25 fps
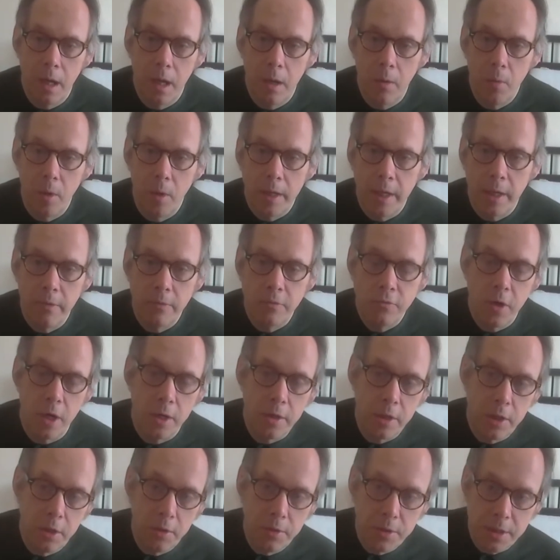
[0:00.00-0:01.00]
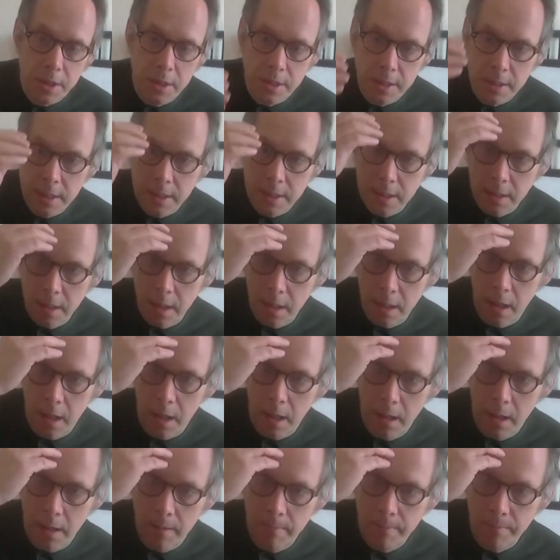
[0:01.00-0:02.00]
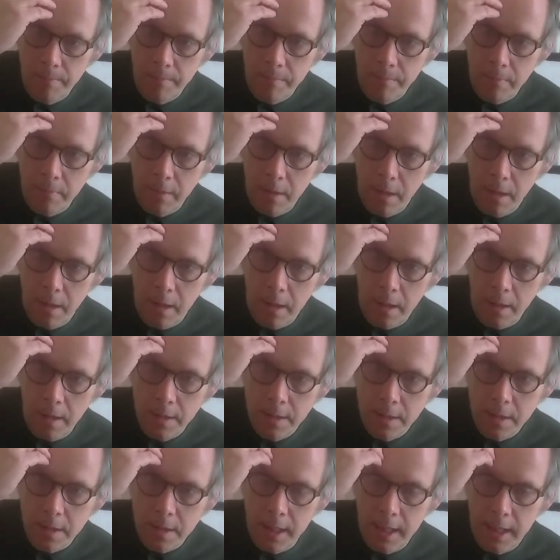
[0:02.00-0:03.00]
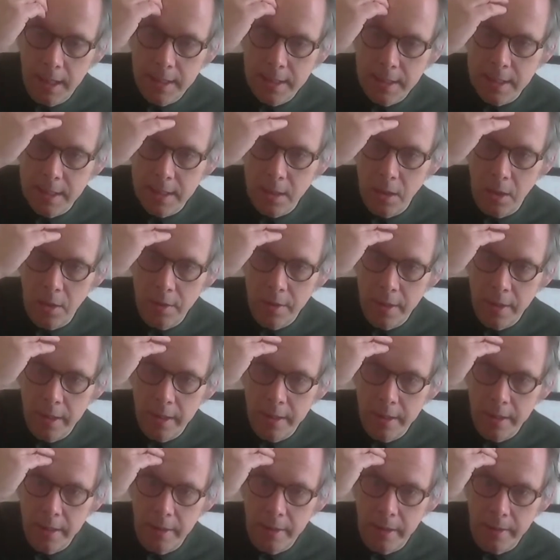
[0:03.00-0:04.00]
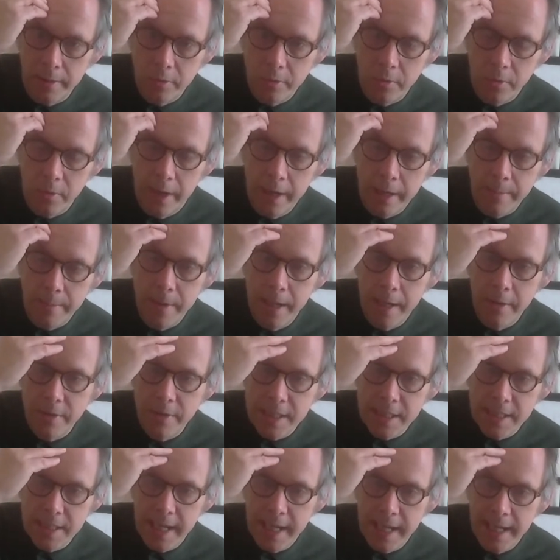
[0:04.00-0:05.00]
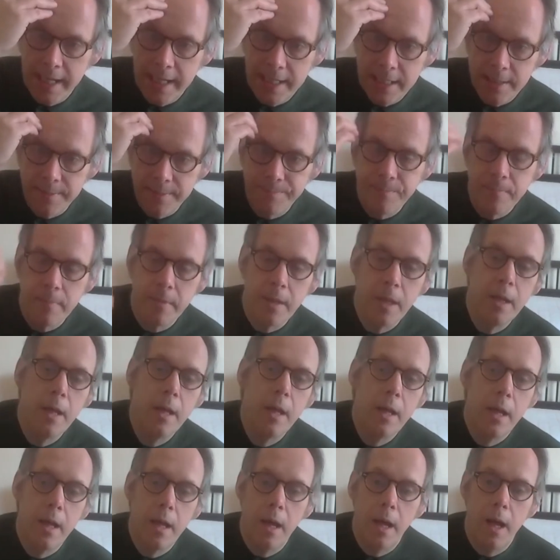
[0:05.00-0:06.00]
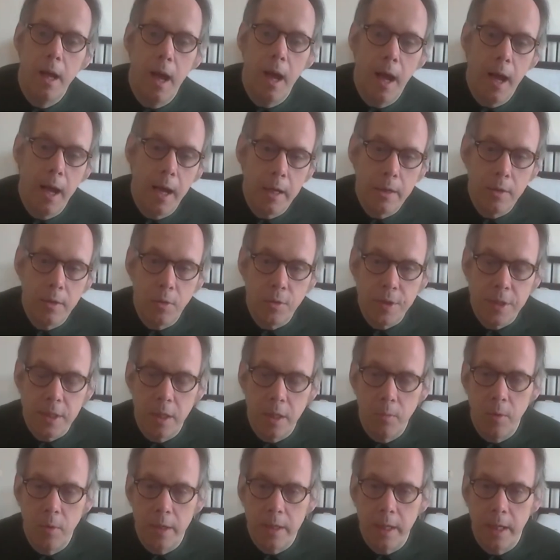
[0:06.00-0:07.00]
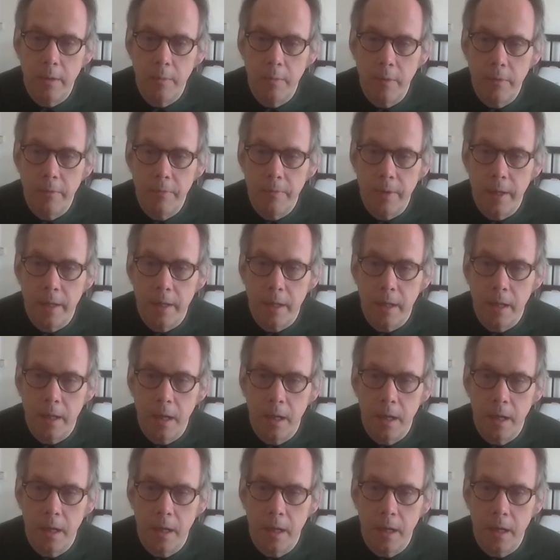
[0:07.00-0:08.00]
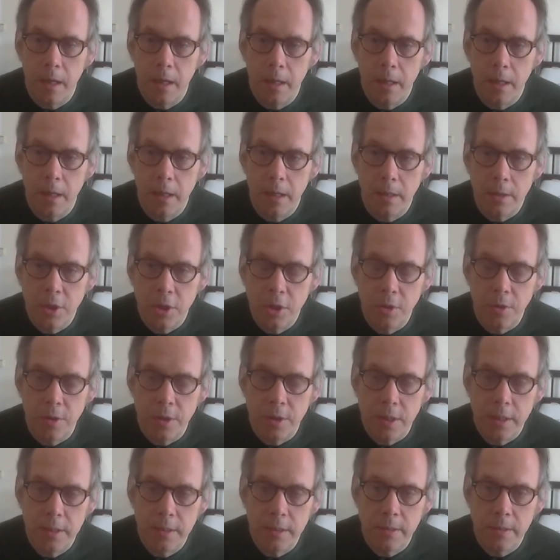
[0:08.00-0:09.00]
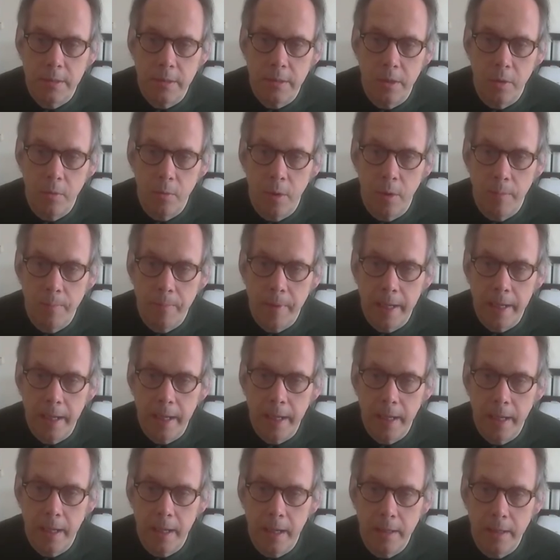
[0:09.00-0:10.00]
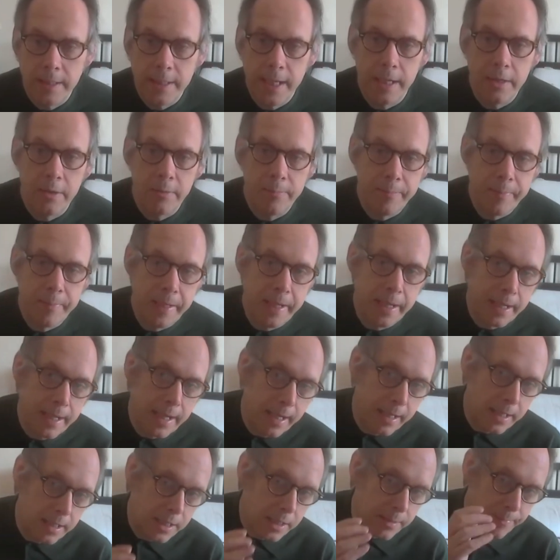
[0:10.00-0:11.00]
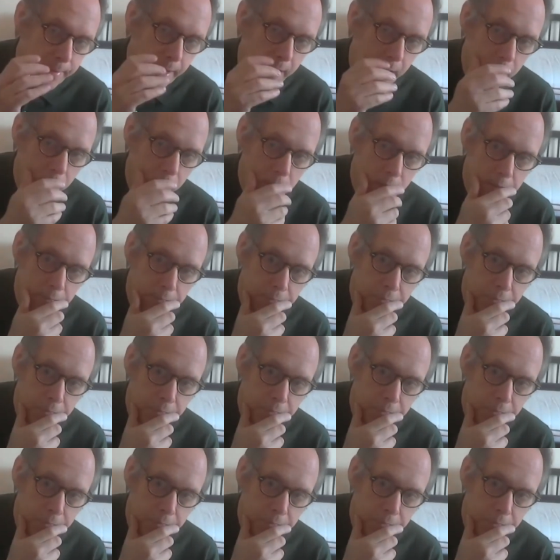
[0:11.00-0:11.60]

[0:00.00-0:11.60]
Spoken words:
working with drug users and kids on the Craig Miller estate, and also working with students who are being expelled